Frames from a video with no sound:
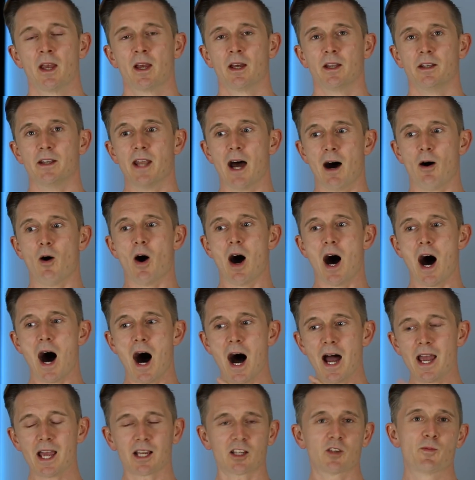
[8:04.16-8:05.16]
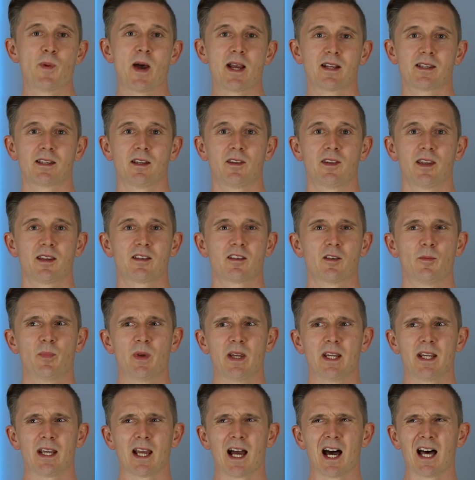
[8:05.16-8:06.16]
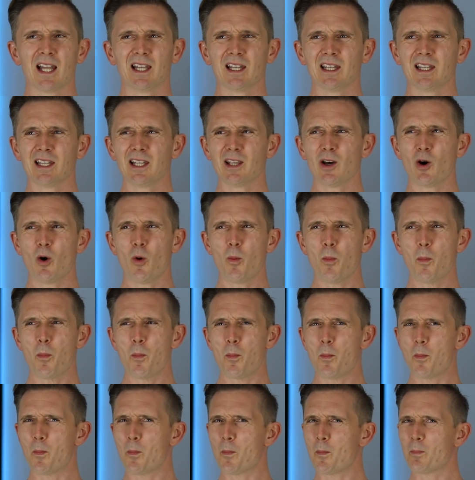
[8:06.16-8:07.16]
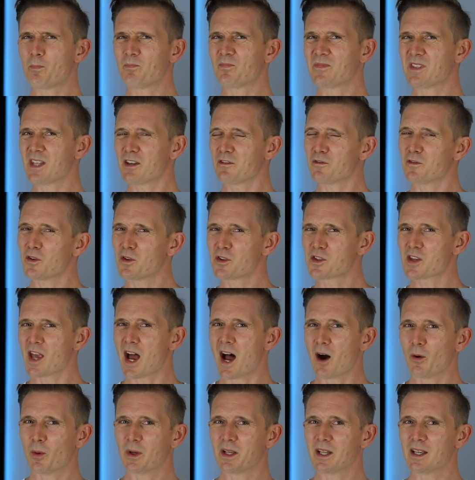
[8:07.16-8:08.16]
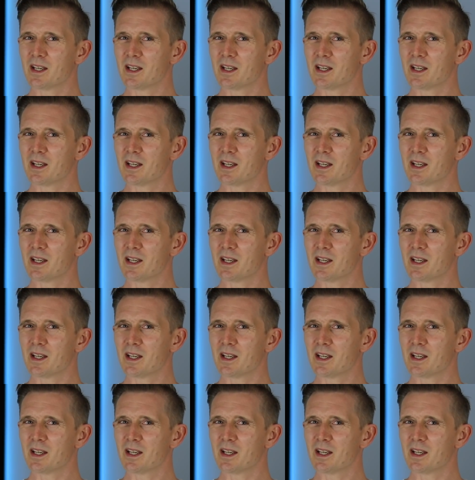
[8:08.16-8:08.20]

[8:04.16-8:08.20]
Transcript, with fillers: Now, I expected this to be a little different to how it